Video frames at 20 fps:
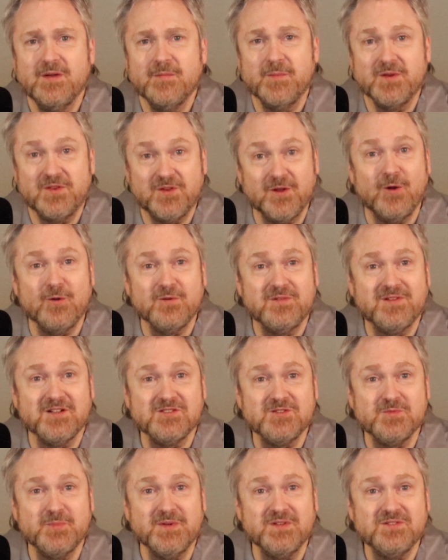but the Old
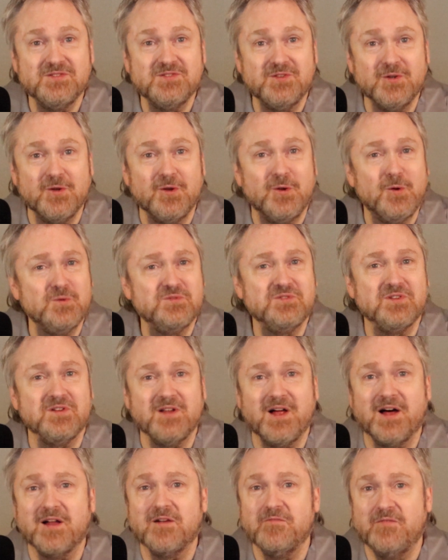Testament still holds a
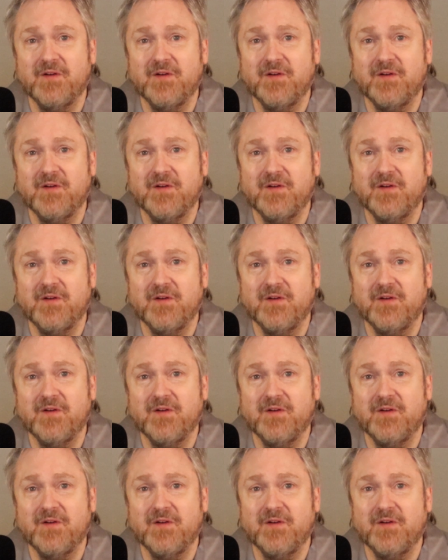lot of